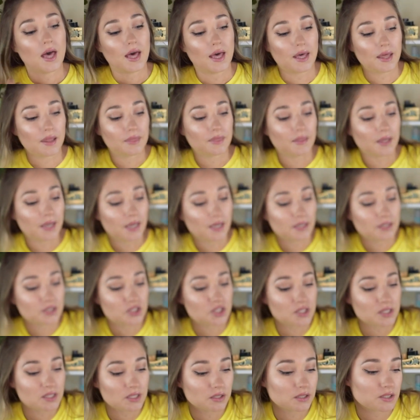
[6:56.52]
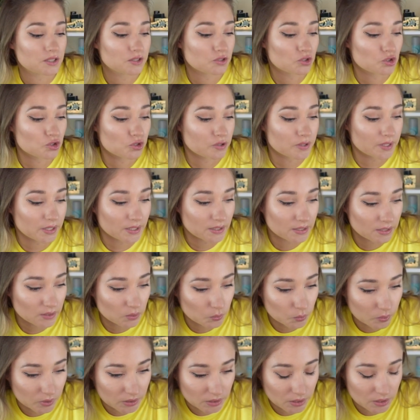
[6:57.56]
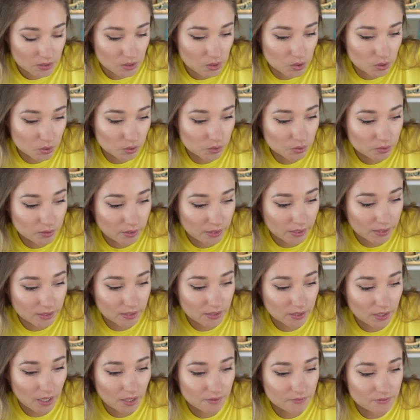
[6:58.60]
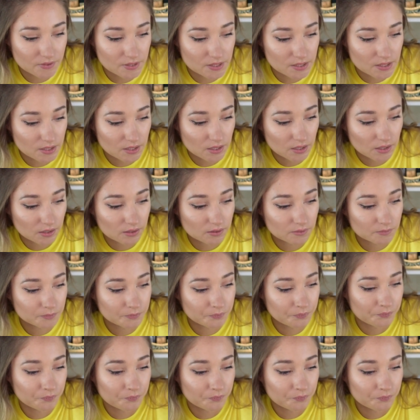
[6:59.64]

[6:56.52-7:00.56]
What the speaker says: And then just a little trick that we can do, like I've seen